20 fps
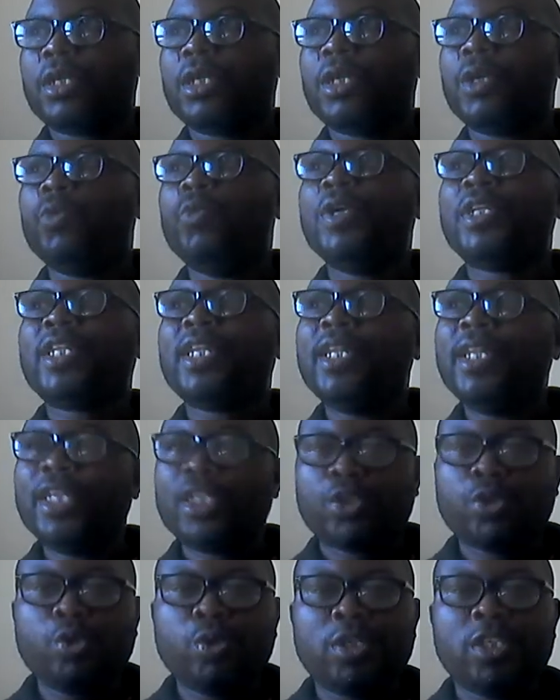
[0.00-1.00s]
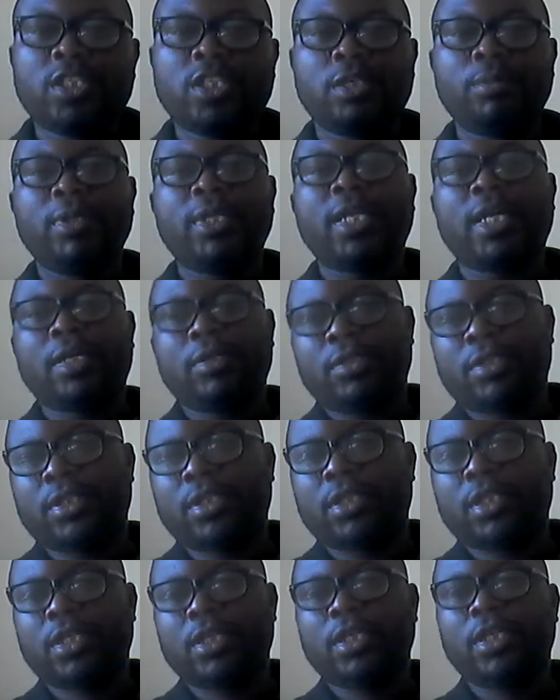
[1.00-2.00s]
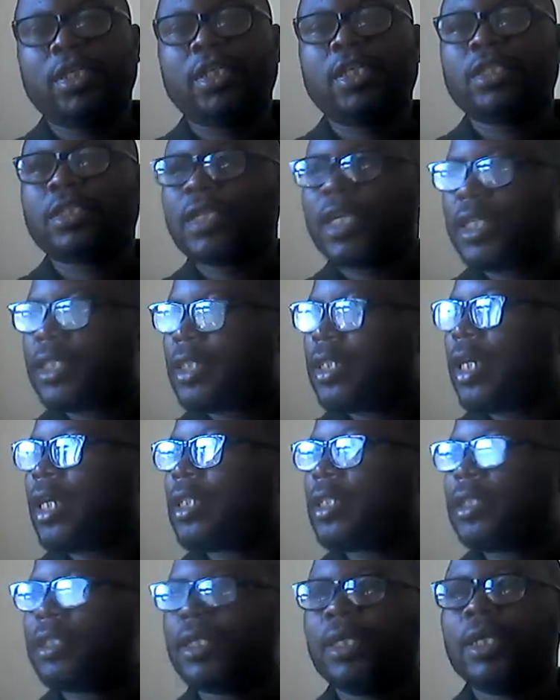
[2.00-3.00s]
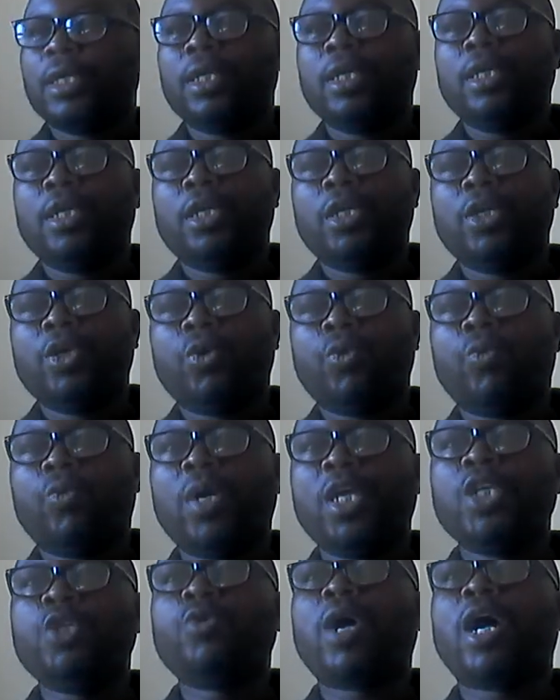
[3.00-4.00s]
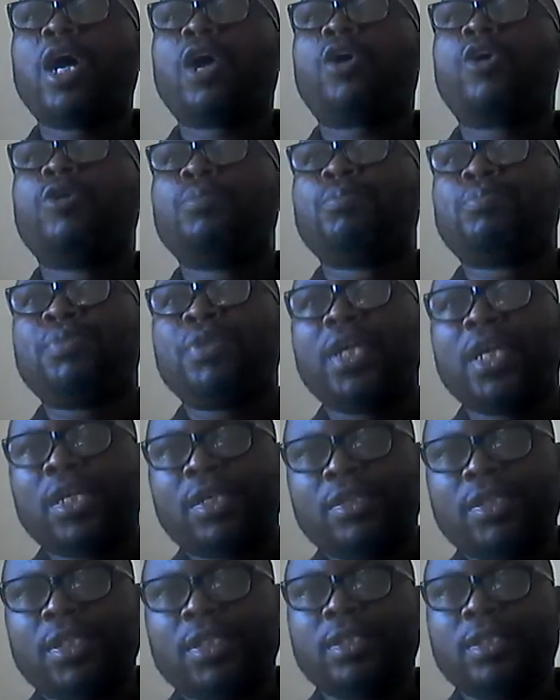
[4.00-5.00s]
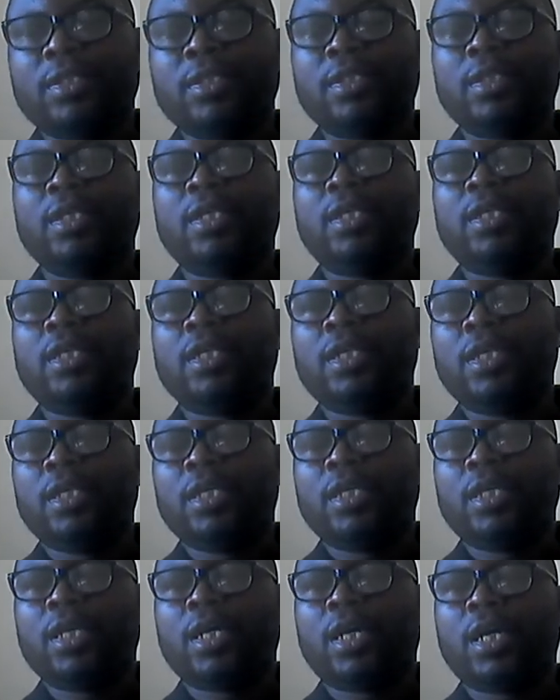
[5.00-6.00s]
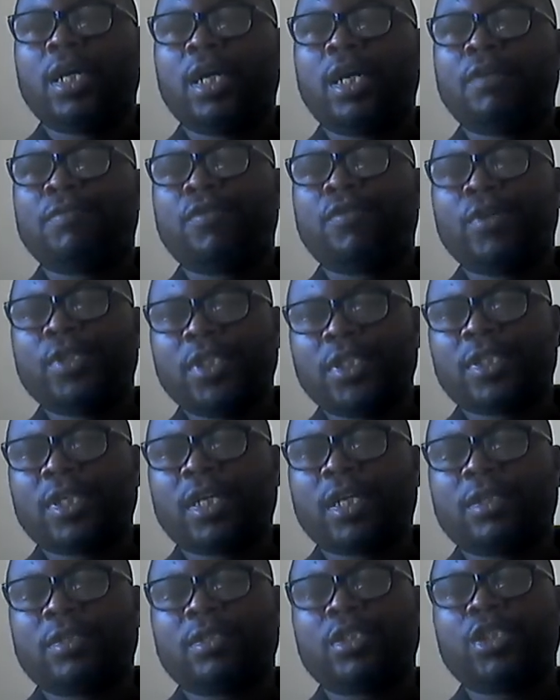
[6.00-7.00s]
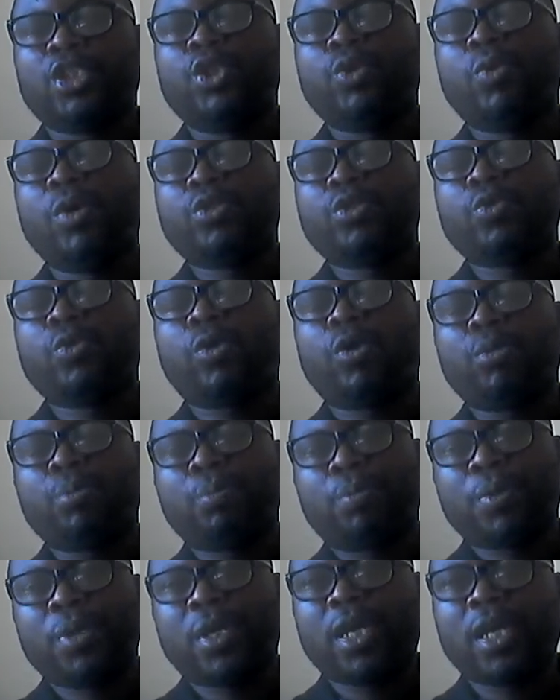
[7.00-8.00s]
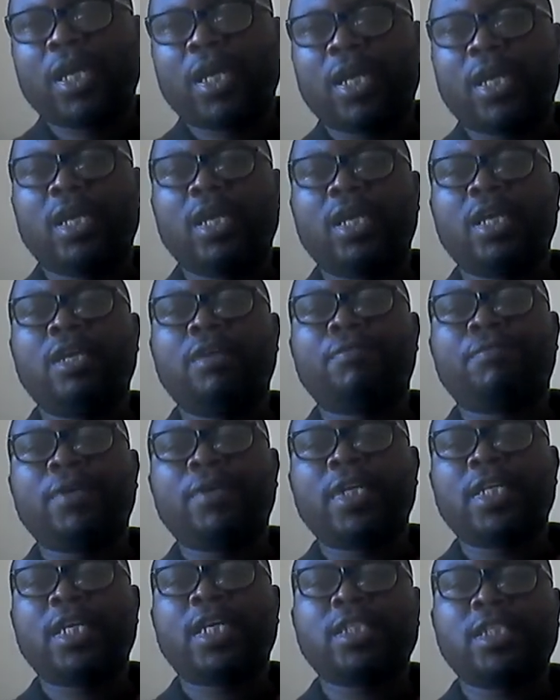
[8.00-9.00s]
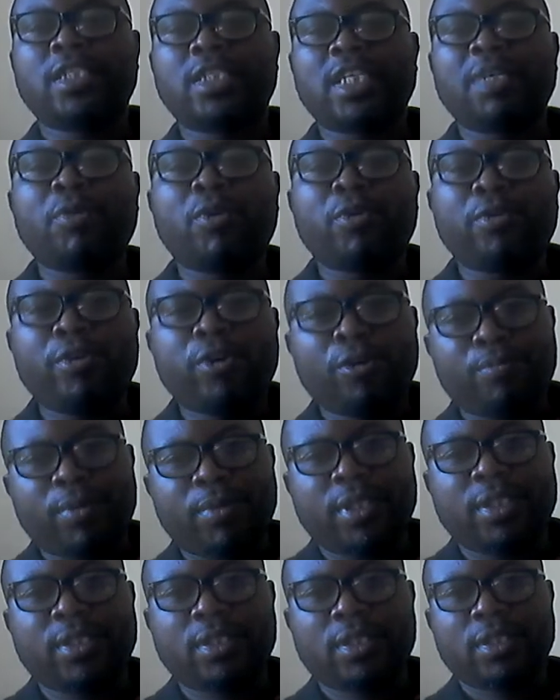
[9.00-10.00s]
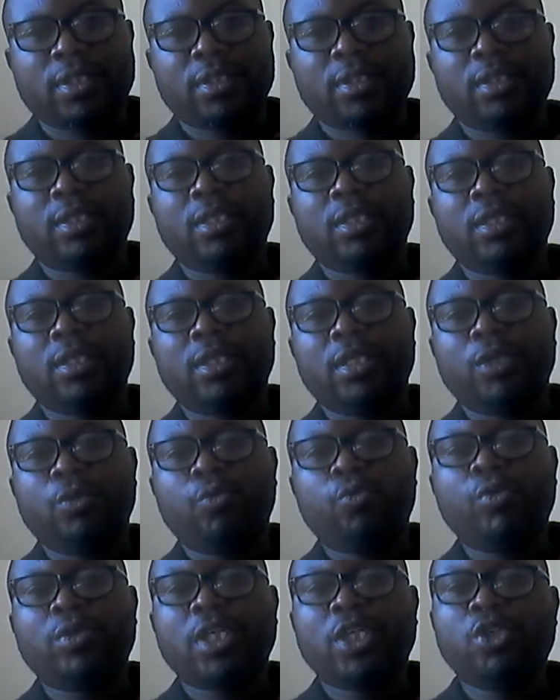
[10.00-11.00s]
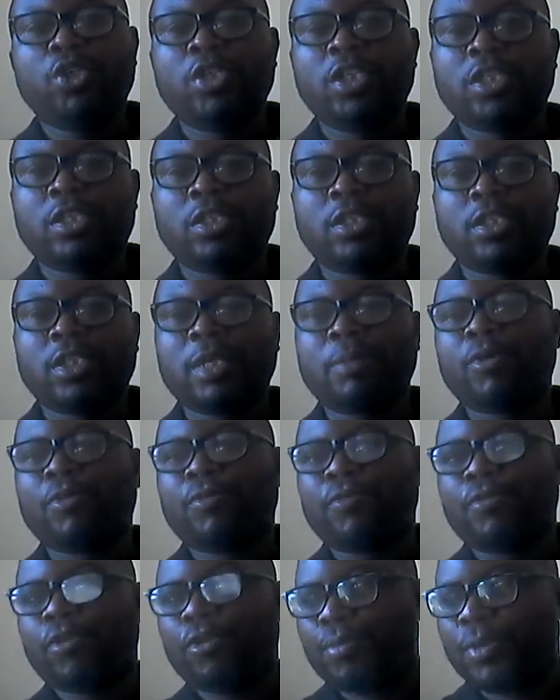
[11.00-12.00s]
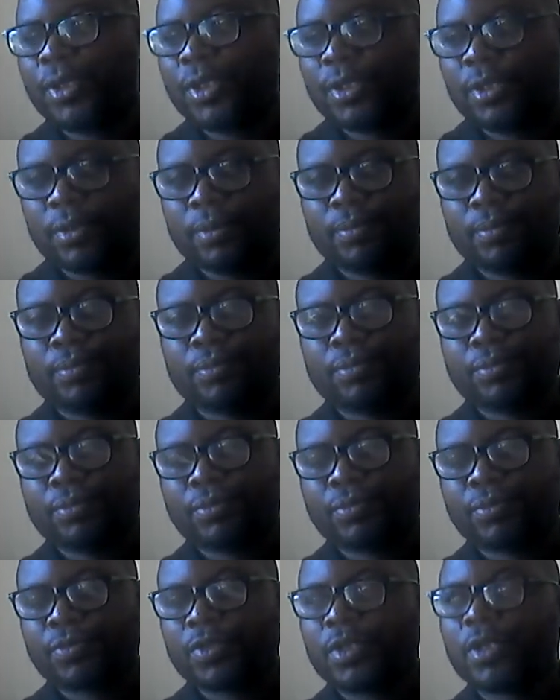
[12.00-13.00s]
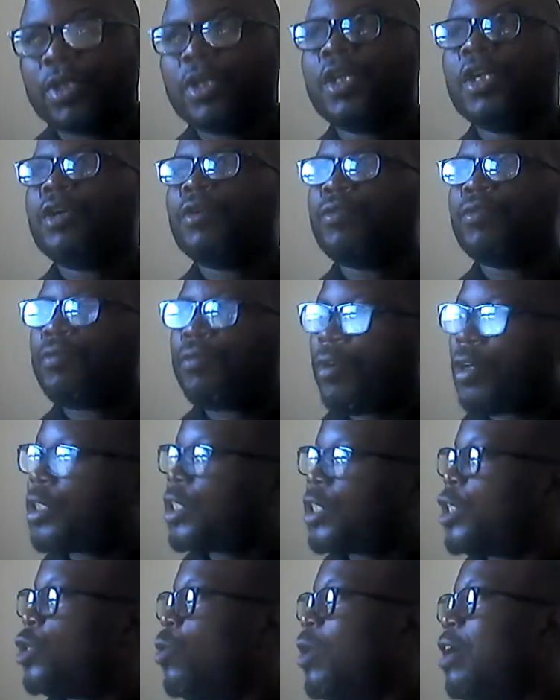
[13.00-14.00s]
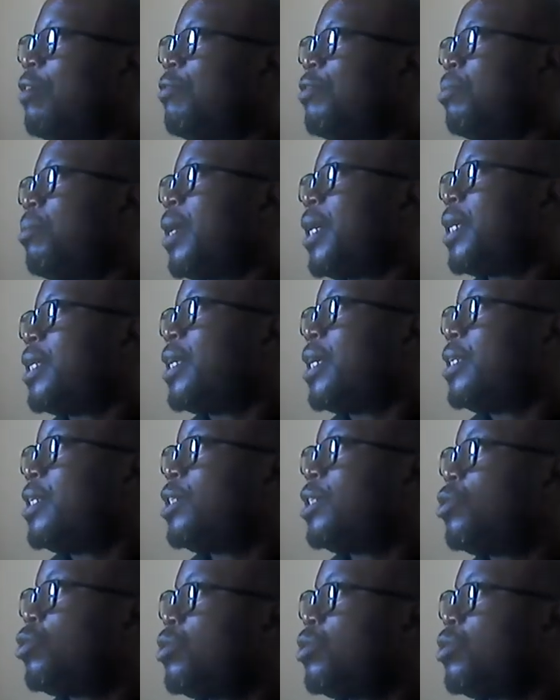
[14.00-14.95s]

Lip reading: with little dissimilarity, in the sense that when you are comparing, for instance, you want to compare a federal system of government with a unity system of government. First thing you have in mind that these two